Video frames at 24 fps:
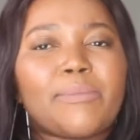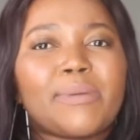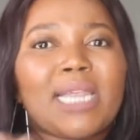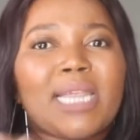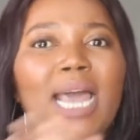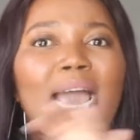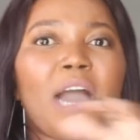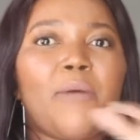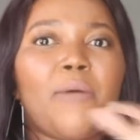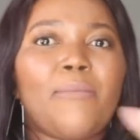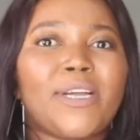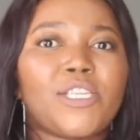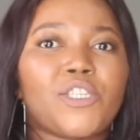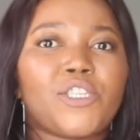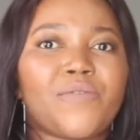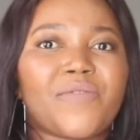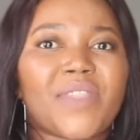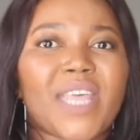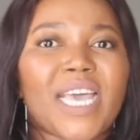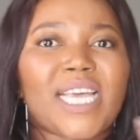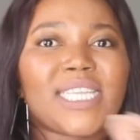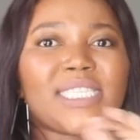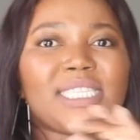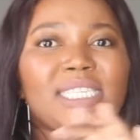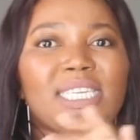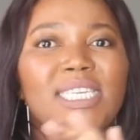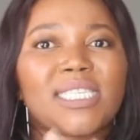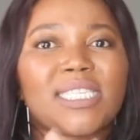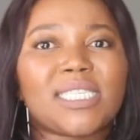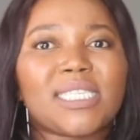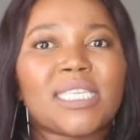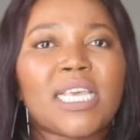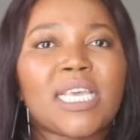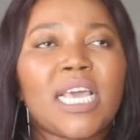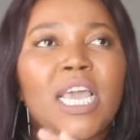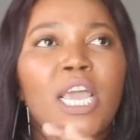But how much of that
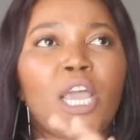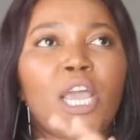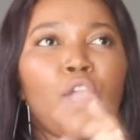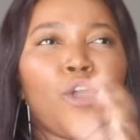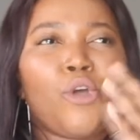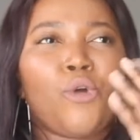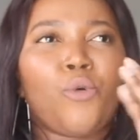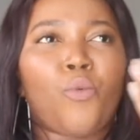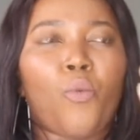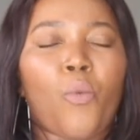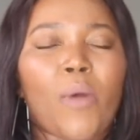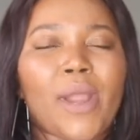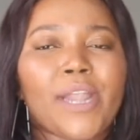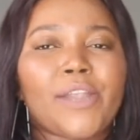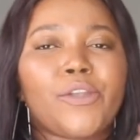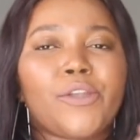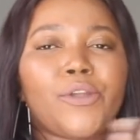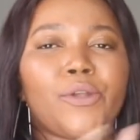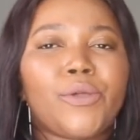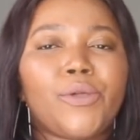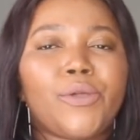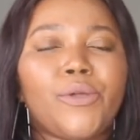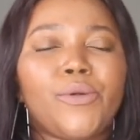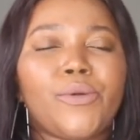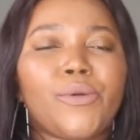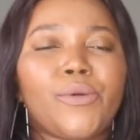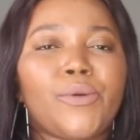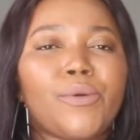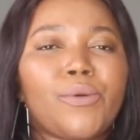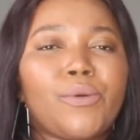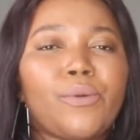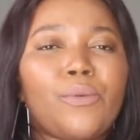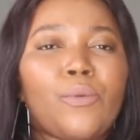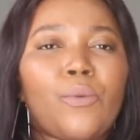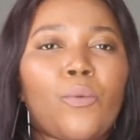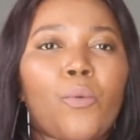is, where do
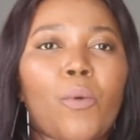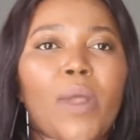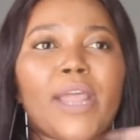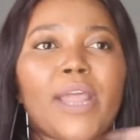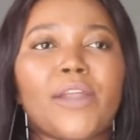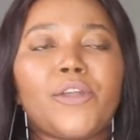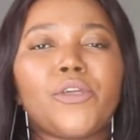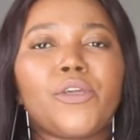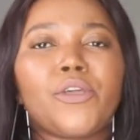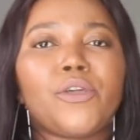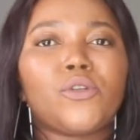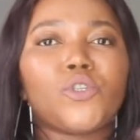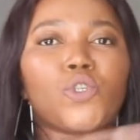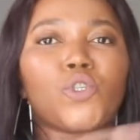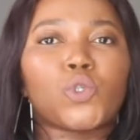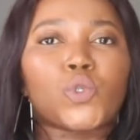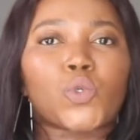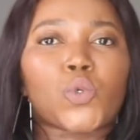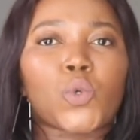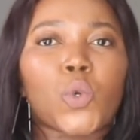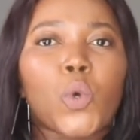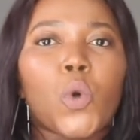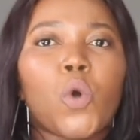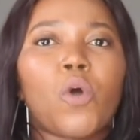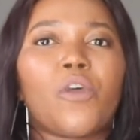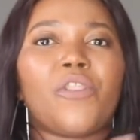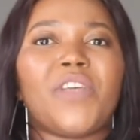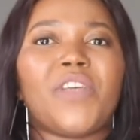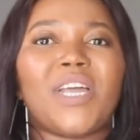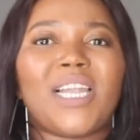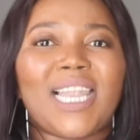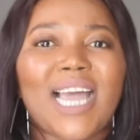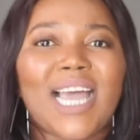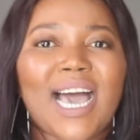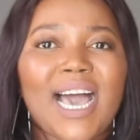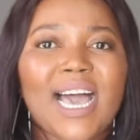you draw the
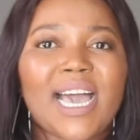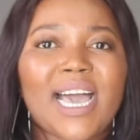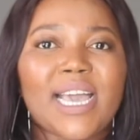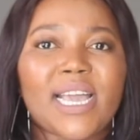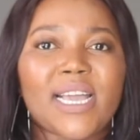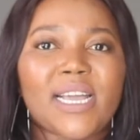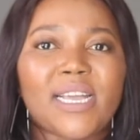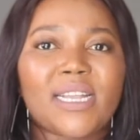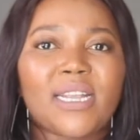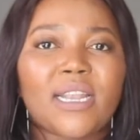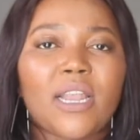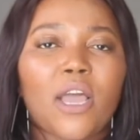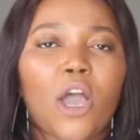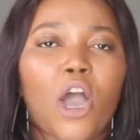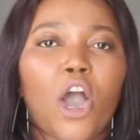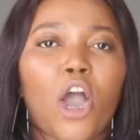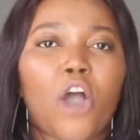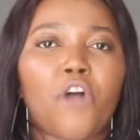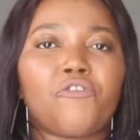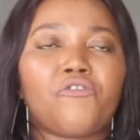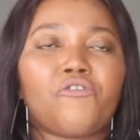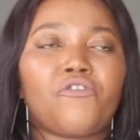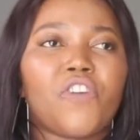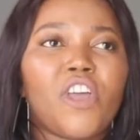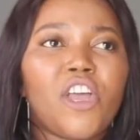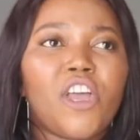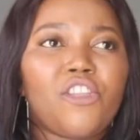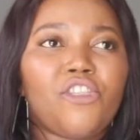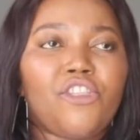line of